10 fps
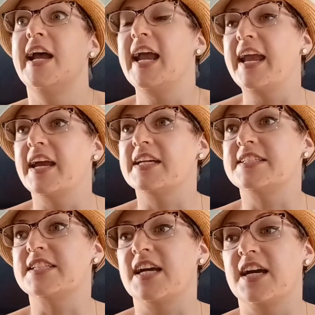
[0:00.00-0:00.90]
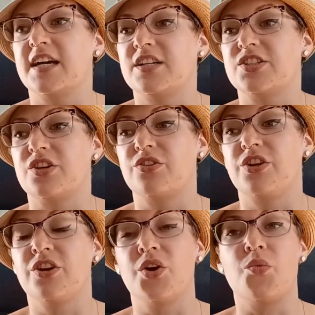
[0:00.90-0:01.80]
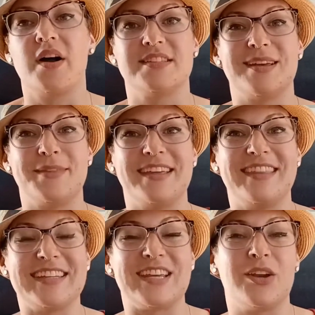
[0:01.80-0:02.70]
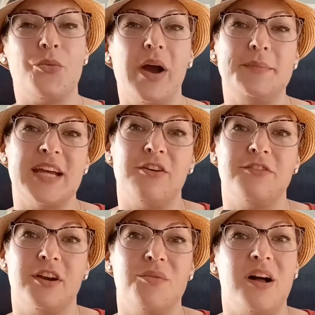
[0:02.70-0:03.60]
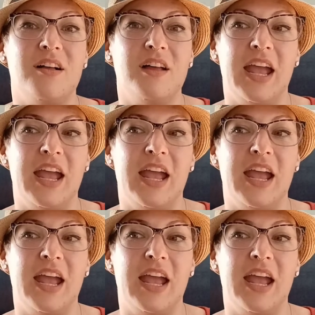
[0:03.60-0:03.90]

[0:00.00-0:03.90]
And so you're going to want something that's going to wipe down very well